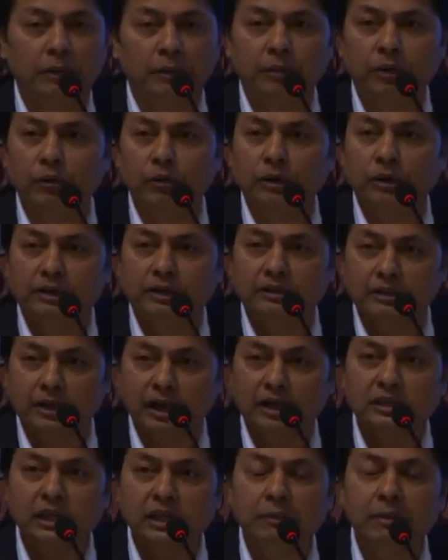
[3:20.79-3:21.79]
people would
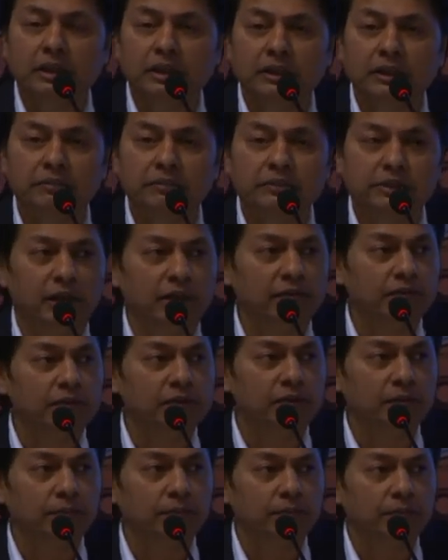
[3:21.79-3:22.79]
discuss among
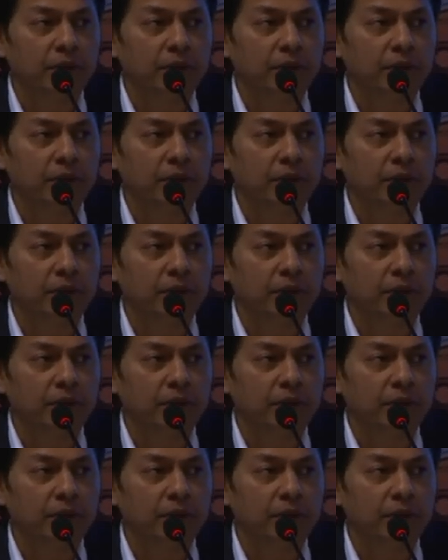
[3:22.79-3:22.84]
themselves